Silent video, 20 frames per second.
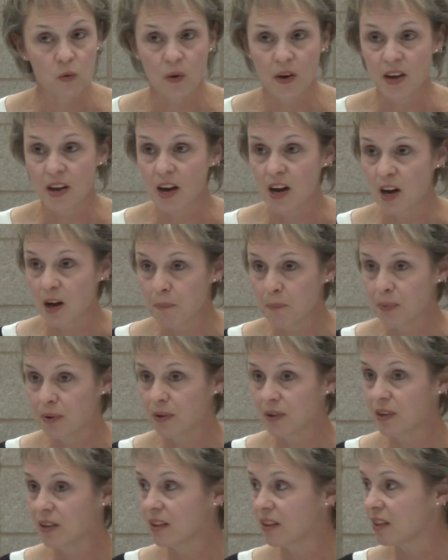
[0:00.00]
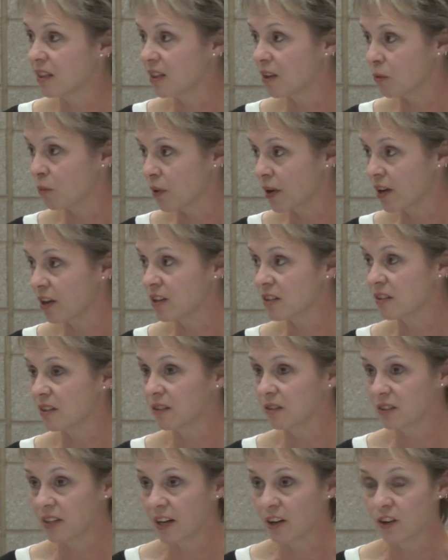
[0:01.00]
the way up the
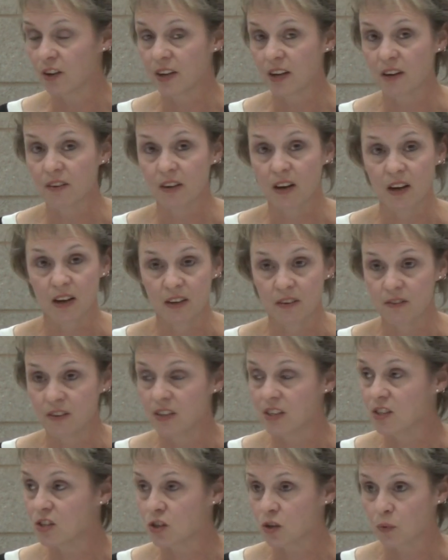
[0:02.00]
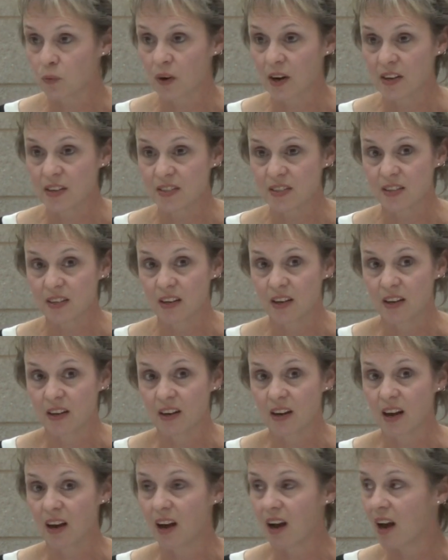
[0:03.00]
rail area, even into Rice,
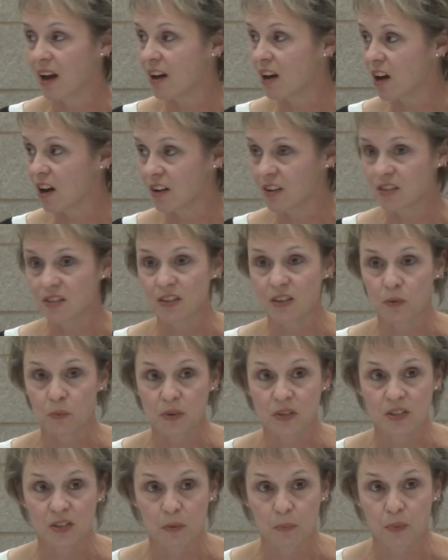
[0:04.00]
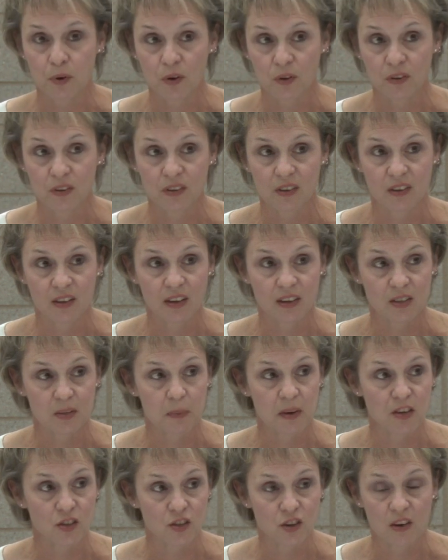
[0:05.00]
and I honestly would support the
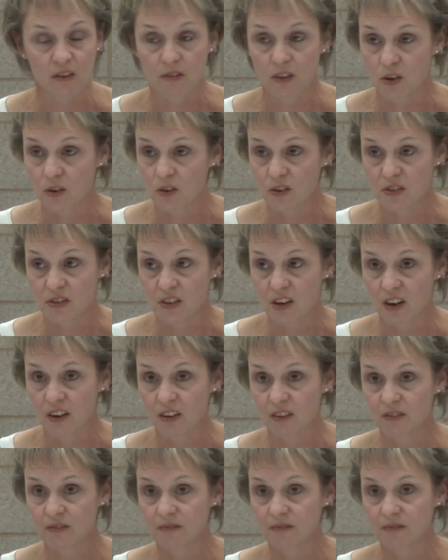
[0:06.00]
expansion of the North Star.